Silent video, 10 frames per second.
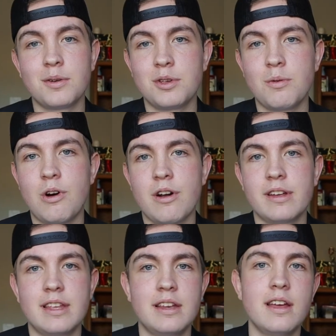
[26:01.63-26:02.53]
who you are,
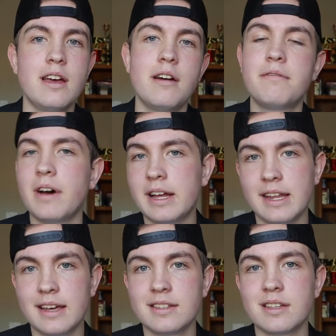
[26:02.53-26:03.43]
and then
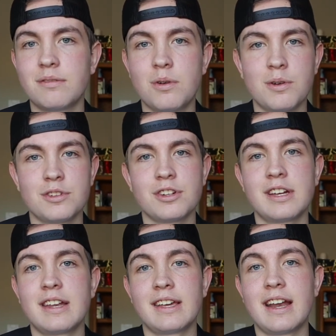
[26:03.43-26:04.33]
finance, of course, you're
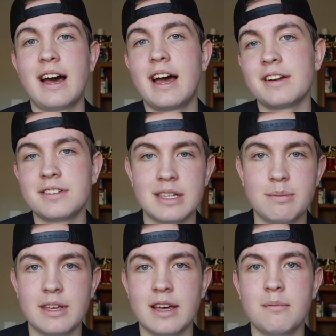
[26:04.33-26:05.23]
going to get a higher
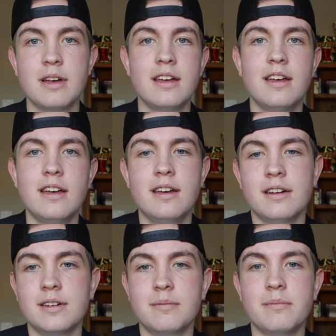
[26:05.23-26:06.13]
CPM.
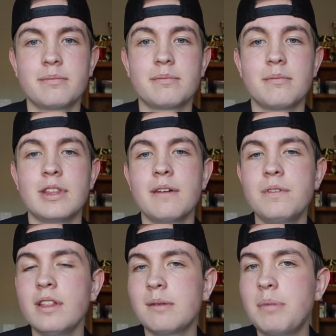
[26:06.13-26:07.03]
And I
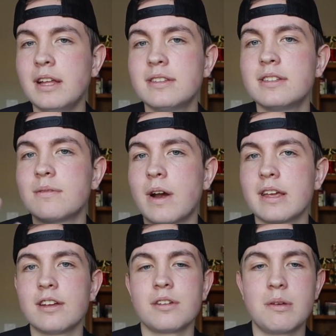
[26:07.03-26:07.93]
feel like pets is right
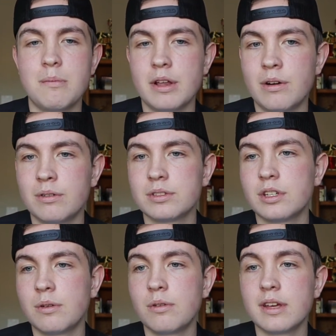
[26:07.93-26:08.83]
here in the middle,
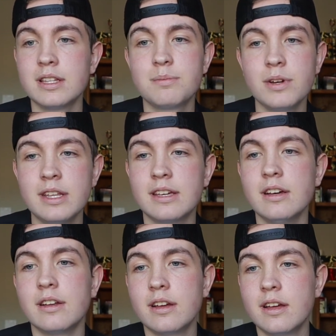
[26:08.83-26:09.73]
so it's pretty
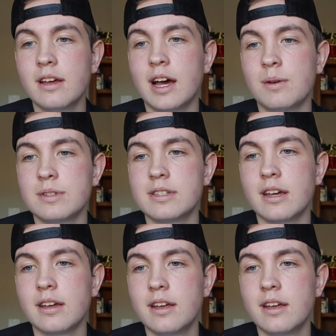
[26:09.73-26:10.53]
good, I would say.